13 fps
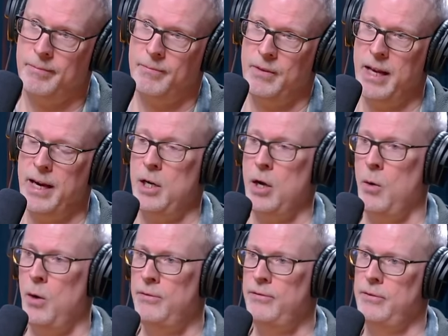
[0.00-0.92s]
that I
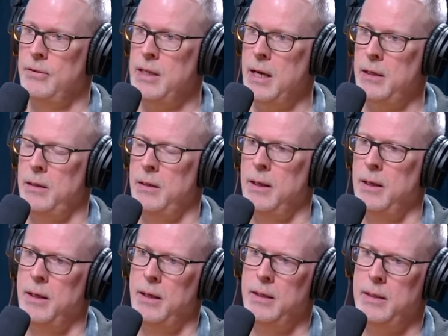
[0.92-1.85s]
know of yet
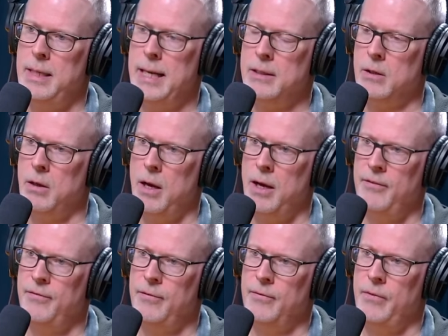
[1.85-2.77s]
take their
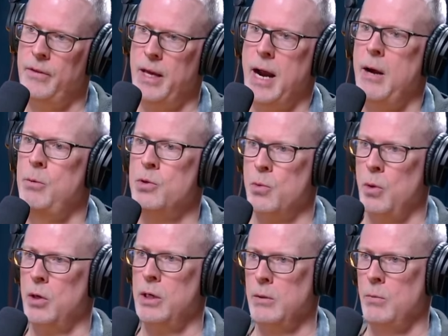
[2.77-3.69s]
life that I was
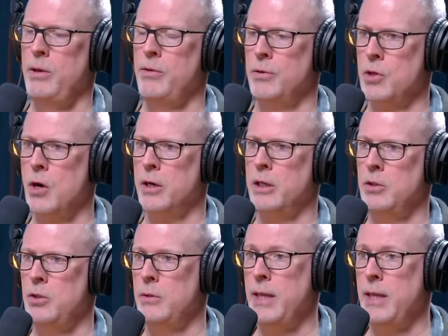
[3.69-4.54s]
working with or talking to, and